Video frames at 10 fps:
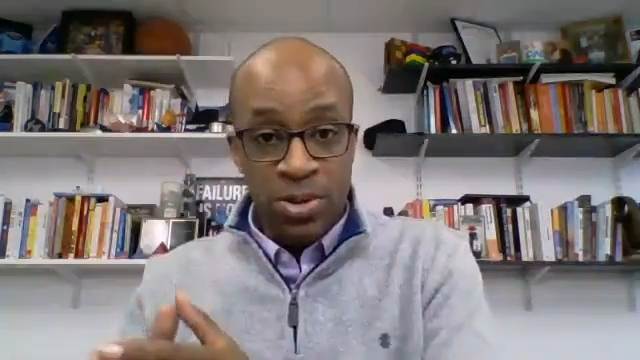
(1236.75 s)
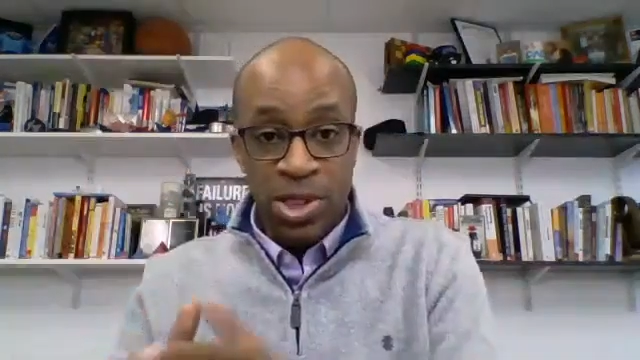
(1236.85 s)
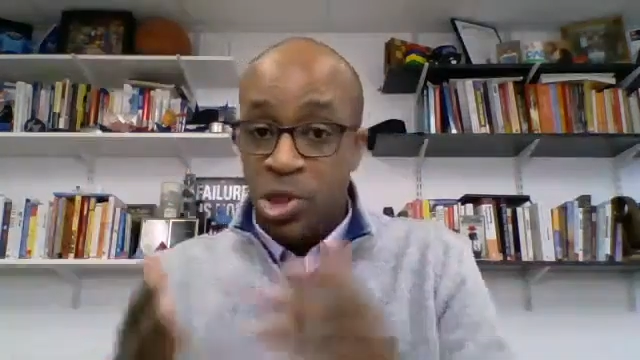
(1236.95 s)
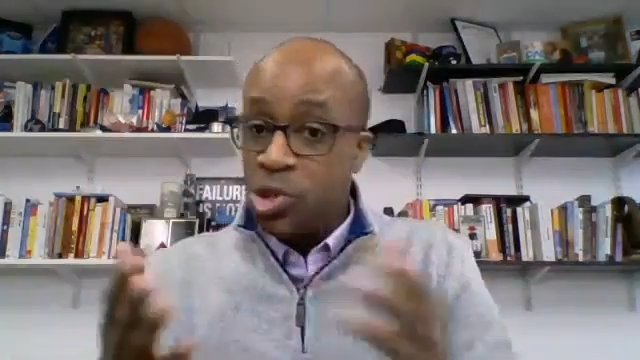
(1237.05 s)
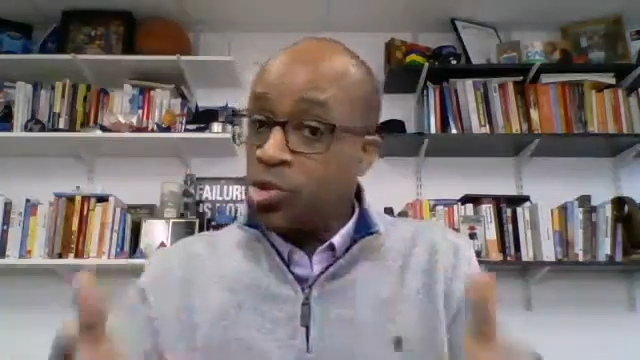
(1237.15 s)

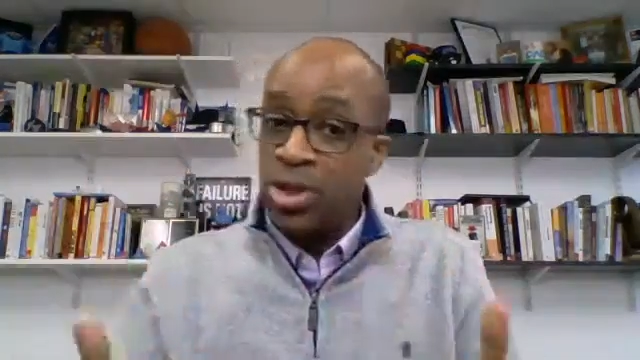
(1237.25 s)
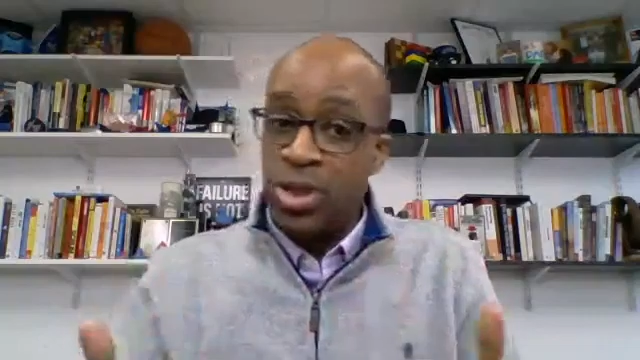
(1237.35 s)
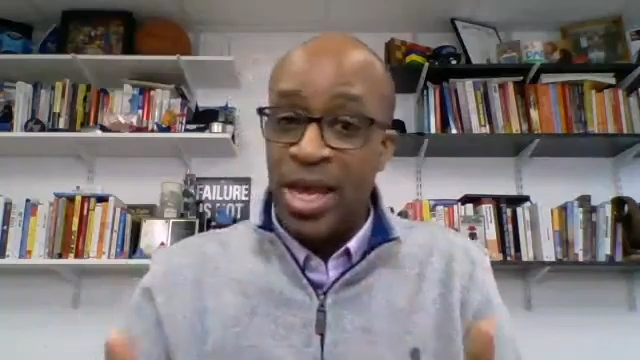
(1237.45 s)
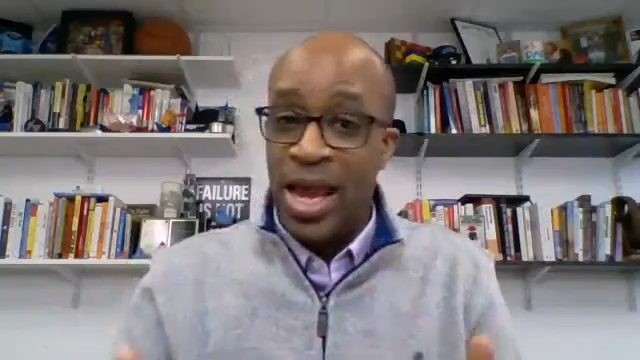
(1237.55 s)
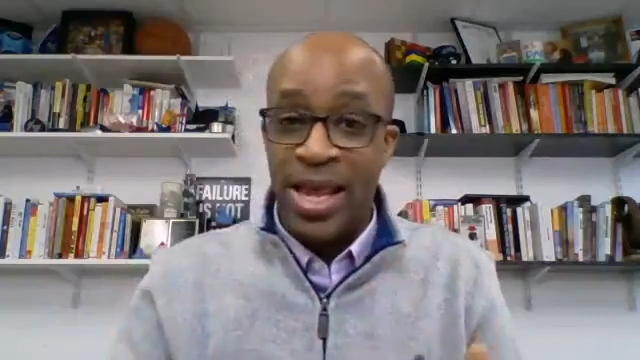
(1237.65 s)
then
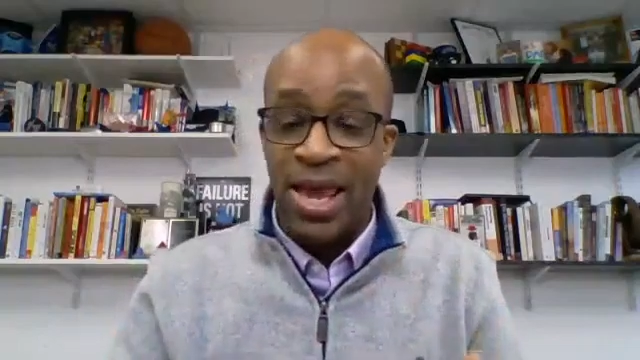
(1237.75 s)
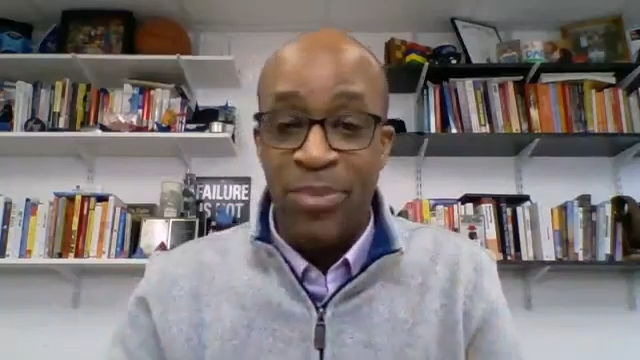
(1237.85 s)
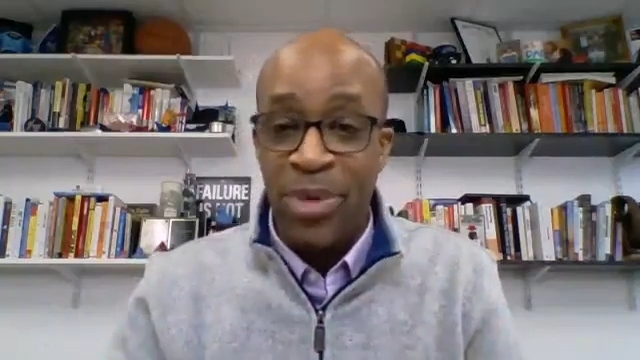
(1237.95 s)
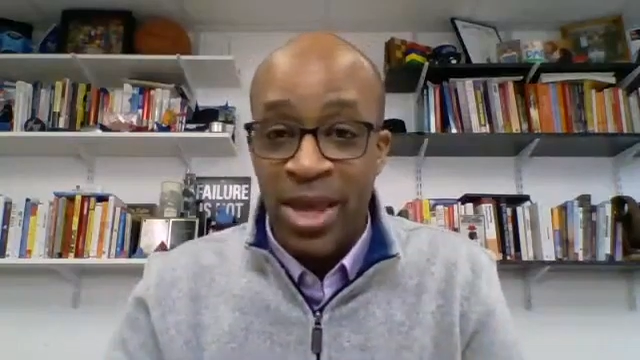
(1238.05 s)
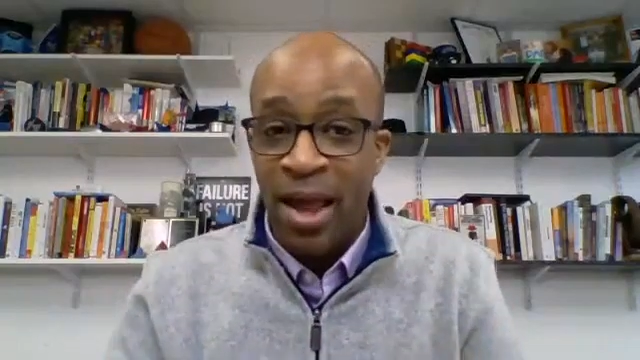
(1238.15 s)
surely I
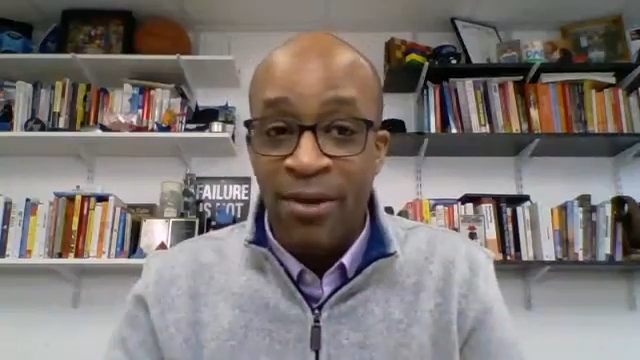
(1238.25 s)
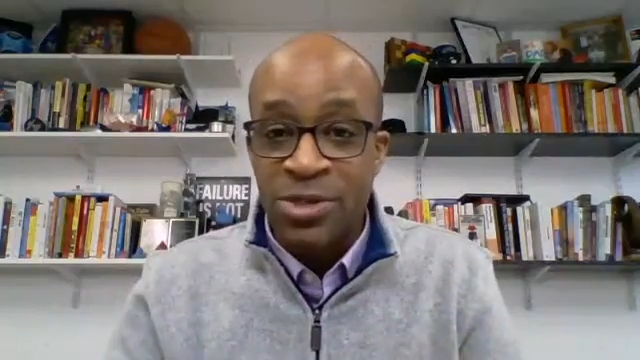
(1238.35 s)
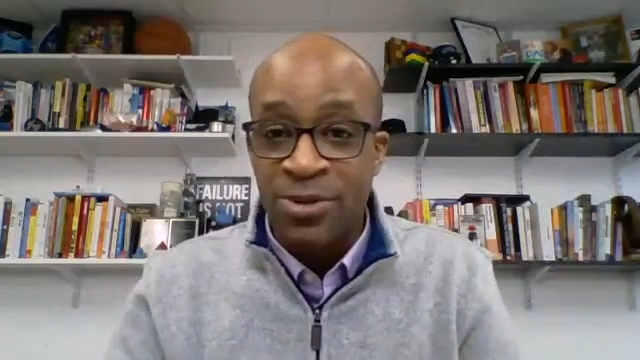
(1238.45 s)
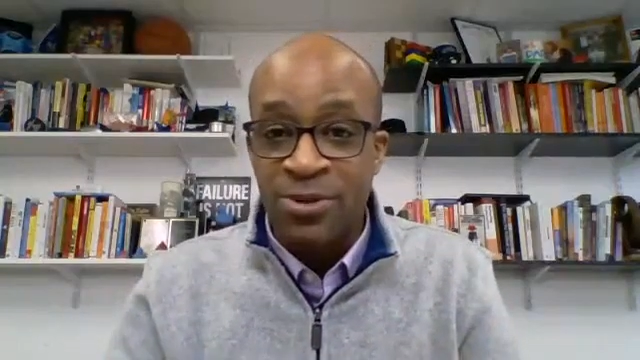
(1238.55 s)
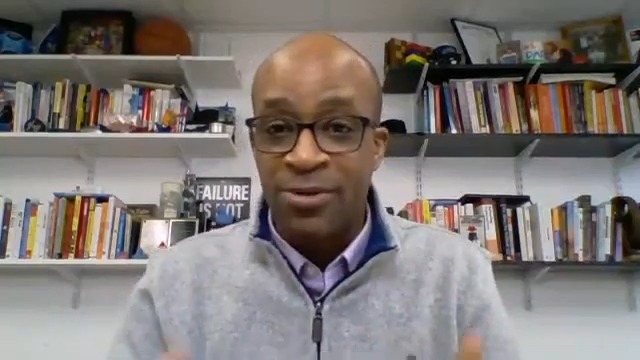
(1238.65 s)
can't be
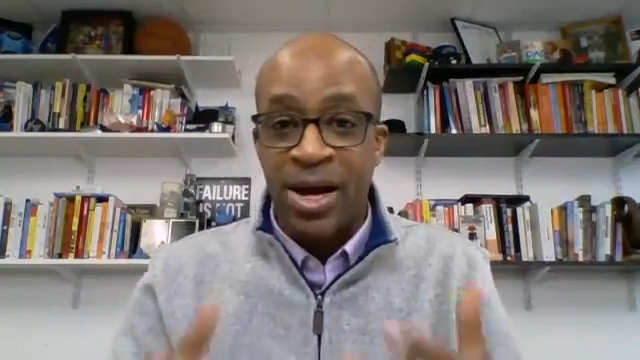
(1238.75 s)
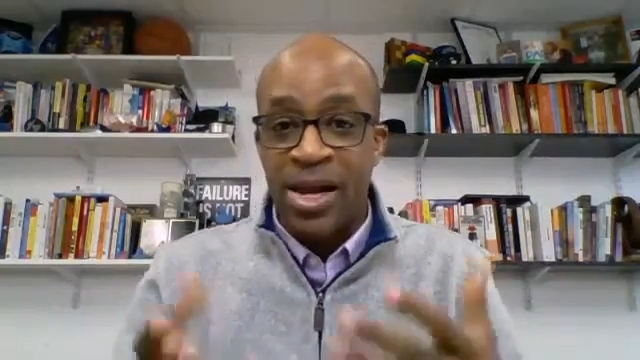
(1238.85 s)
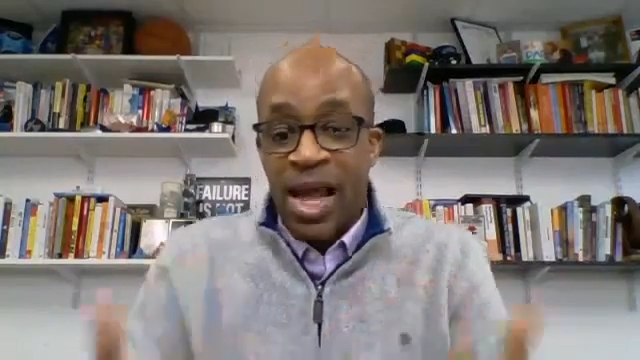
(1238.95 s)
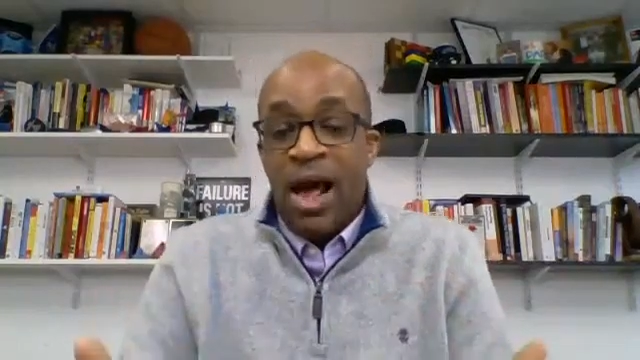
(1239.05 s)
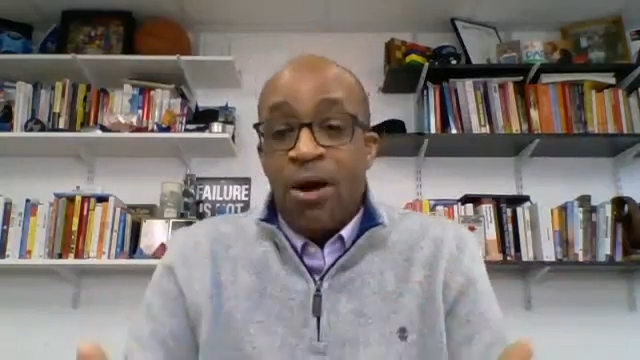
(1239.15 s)
accountable for any